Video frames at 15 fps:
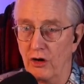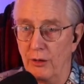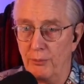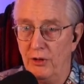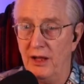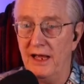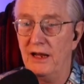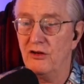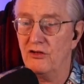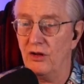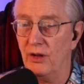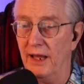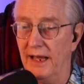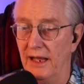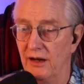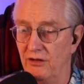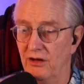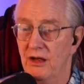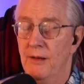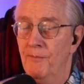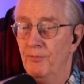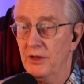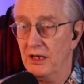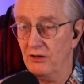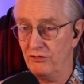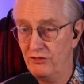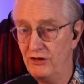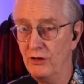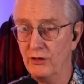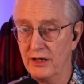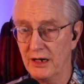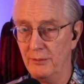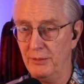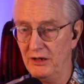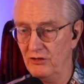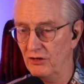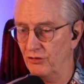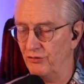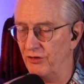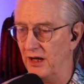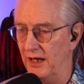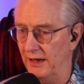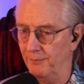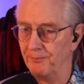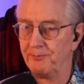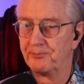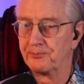Our plan to land is still going to be just fine.